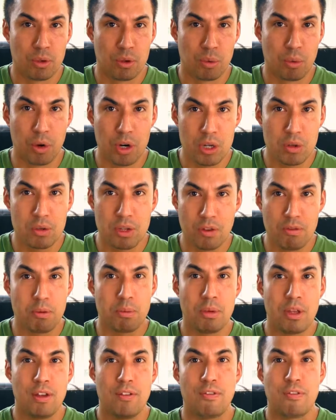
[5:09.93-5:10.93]
What are you
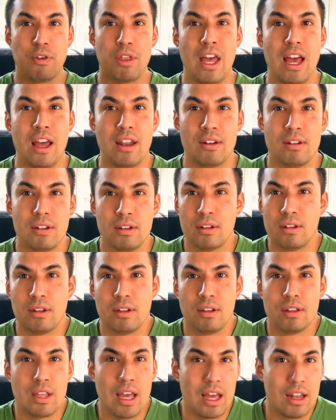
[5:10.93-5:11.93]
giving me for that
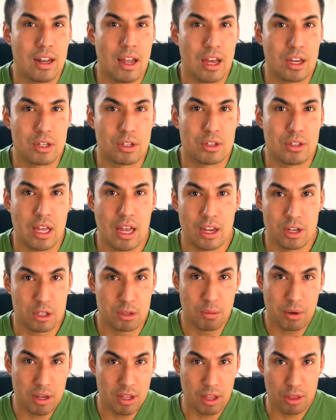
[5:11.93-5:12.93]

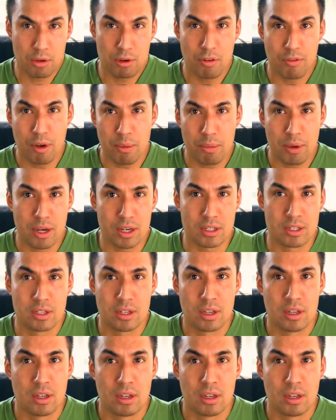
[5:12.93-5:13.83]
extra money, that 35 bucks?